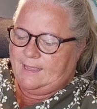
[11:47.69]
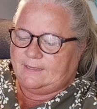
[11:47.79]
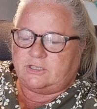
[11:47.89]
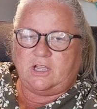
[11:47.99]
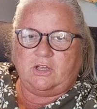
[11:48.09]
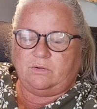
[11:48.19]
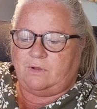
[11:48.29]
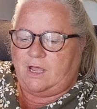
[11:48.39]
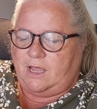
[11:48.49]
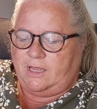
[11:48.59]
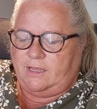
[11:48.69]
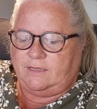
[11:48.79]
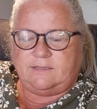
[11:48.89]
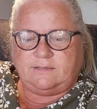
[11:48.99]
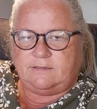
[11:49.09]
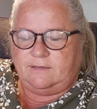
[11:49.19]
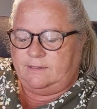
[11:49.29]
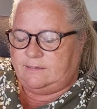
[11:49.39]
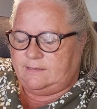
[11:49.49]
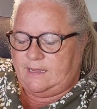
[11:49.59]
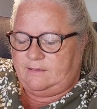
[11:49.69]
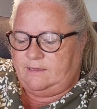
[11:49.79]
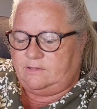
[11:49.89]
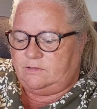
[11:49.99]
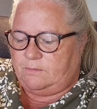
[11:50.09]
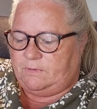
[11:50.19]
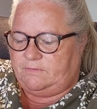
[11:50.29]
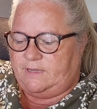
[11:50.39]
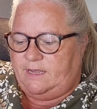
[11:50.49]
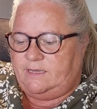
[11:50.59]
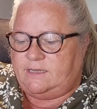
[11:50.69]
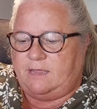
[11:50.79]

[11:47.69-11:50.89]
So instead, these couple of days, I